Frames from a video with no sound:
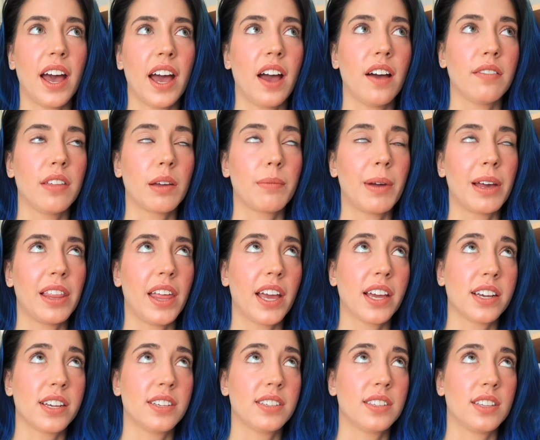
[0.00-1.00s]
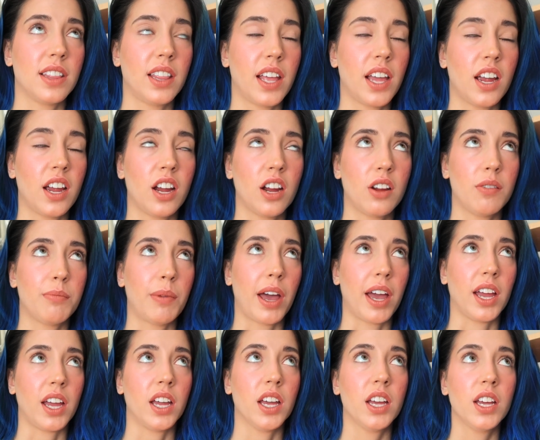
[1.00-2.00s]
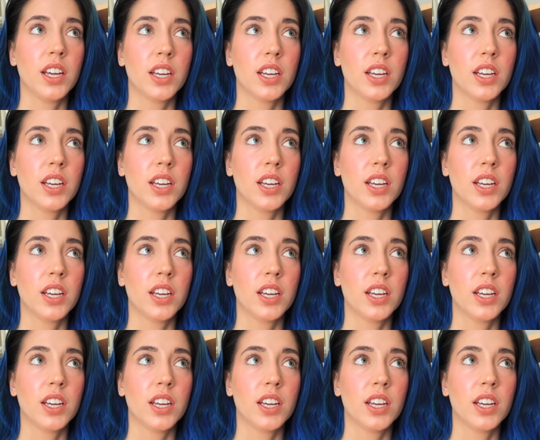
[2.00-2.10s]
I have like my leggings in there, my